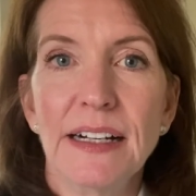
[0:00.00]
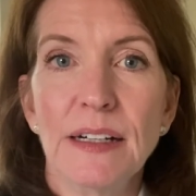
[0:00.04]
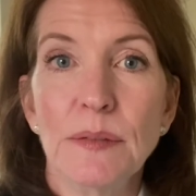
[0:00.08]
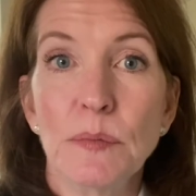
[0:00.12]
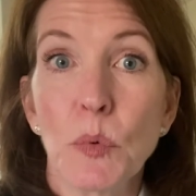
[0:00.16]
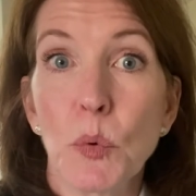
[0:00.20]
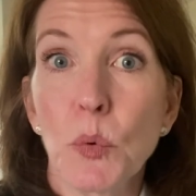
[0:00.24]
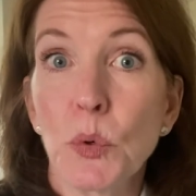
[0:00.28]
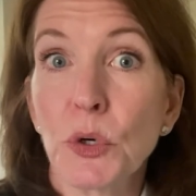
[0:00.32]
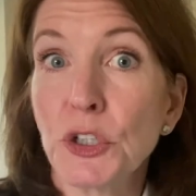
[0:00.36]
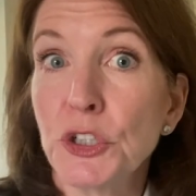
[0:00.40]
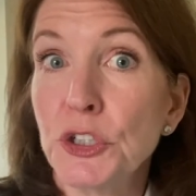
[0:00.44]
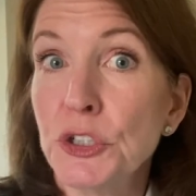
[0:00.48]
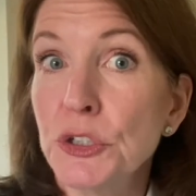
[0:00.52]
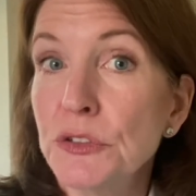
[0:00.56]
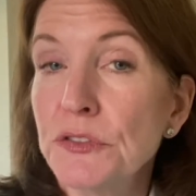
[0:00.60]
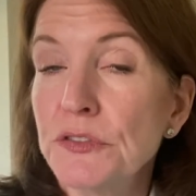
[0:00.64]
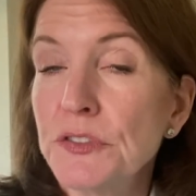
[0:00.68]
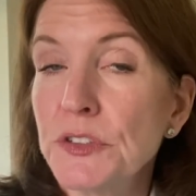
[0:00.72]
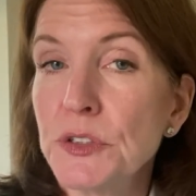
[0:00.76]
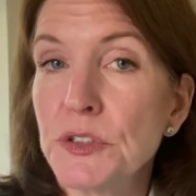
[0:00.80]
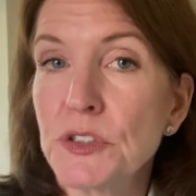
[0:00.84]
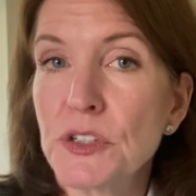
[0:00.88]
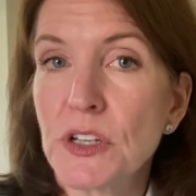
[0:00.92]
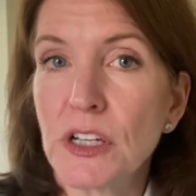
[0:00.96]
or new
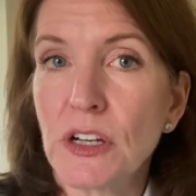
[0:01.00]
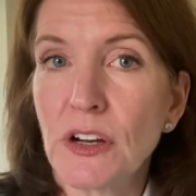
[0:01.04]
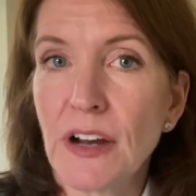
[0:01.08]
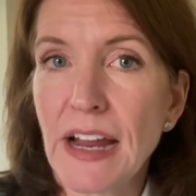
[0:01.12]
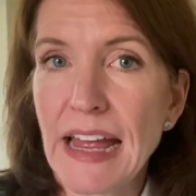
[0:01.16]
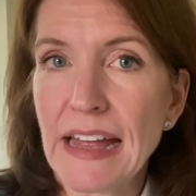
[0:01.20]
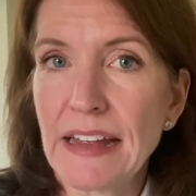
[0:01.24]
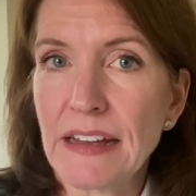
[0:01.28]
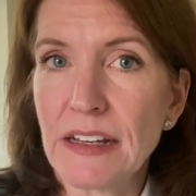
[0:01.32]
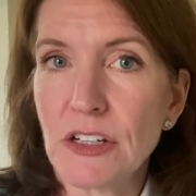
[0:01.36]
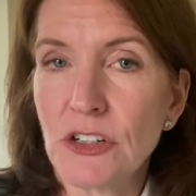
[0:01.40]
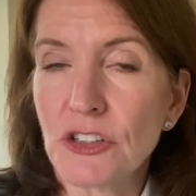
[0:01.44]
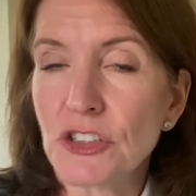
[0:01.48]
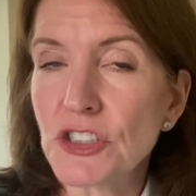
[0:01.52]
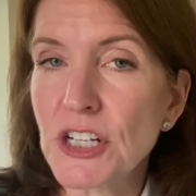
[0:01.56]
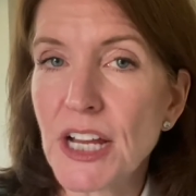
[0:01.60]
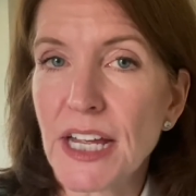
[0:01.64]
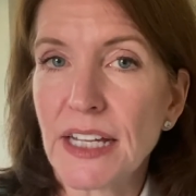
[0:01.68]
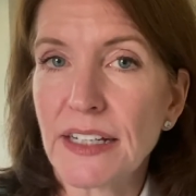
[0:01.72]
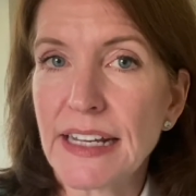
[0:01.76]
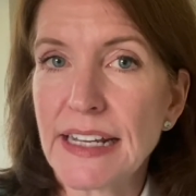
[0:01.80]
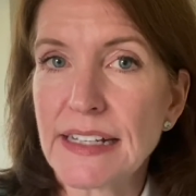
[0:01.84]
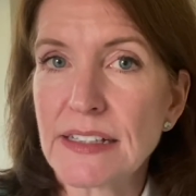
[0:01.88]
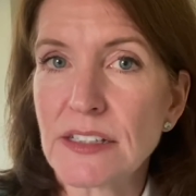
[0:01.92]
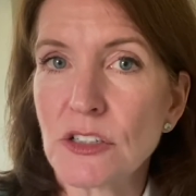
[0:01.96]
foods that your
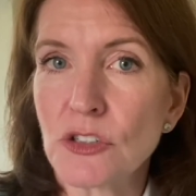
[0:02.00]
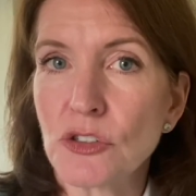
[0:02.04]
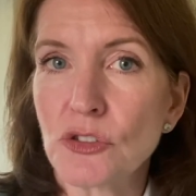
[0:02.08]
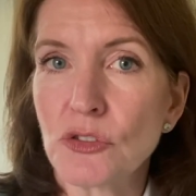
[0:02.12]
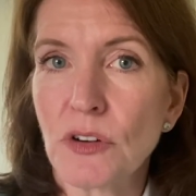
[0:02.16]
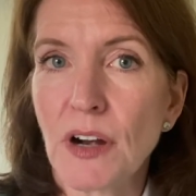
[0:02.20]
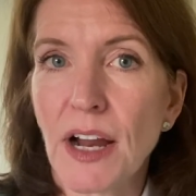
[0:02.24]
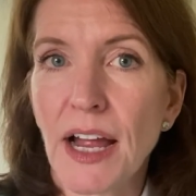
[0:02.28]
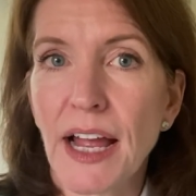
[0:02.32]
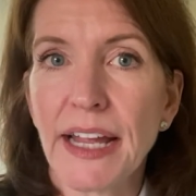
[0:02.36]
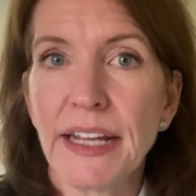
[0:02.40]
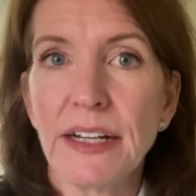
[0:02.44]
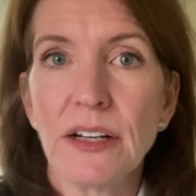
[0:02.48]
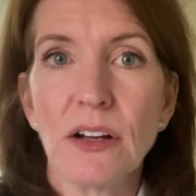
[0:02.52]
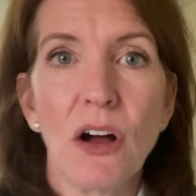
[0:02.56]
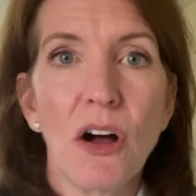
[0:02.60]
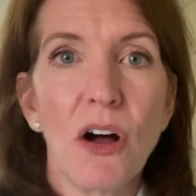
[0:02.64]
child hasn't tried,